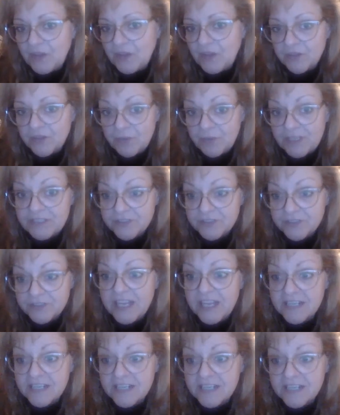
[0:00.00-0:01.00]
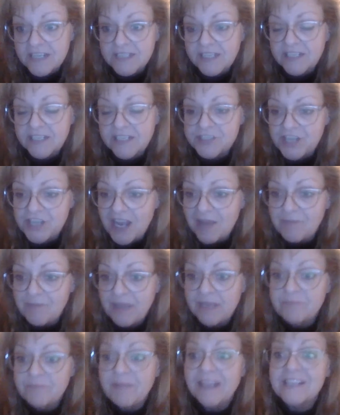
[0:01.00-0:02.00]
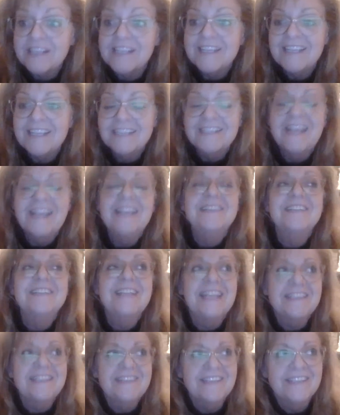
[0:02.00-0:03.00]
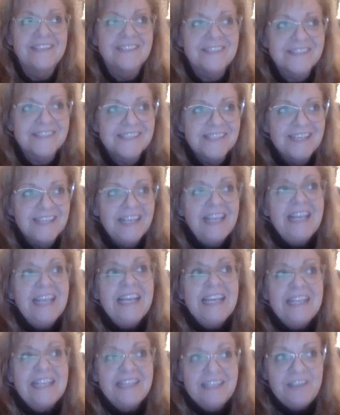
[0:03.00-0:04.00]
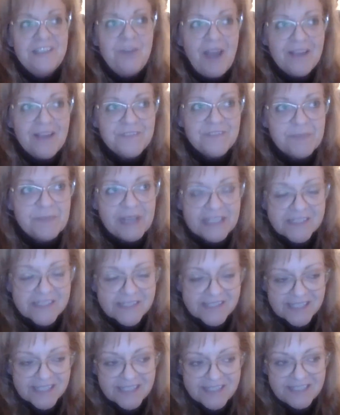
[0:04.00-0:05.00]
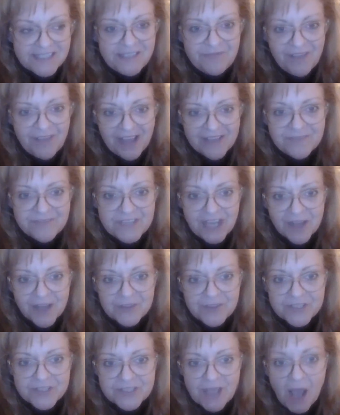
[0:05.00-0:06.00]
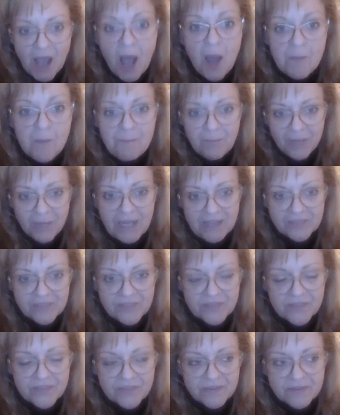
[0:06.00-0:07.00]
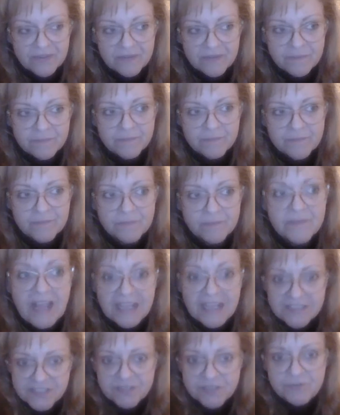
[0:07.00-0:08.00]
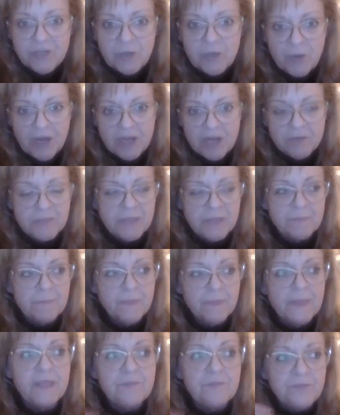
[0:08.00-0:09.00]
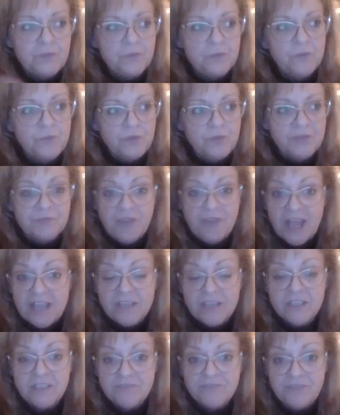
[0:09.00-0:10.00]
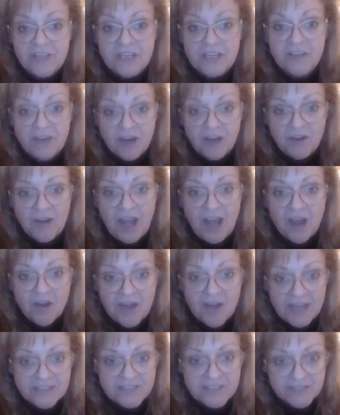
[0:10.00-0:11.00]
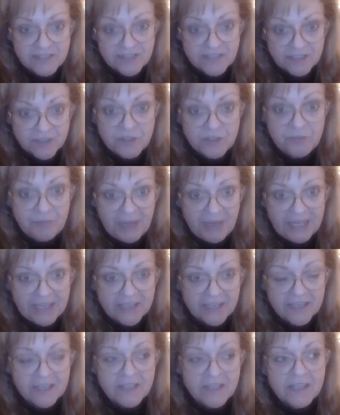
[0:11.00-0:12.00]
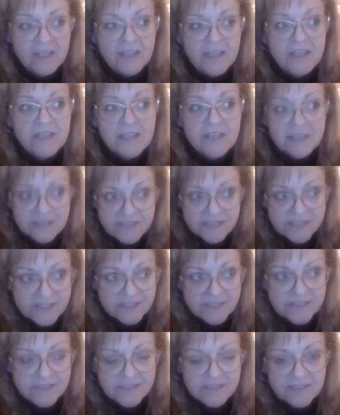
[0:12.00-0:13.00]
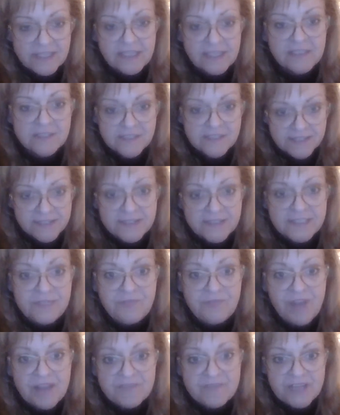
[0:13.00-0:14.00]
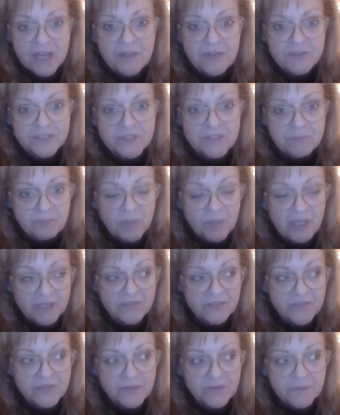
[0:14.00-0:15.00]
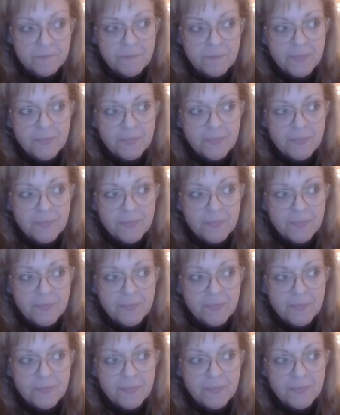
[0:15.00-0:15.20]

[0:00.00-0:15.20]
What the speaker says: only way to do that is to get a job and get this. You have to make $65 a month. That's the requirement. If I could figure out how I could make consistently $65 a month,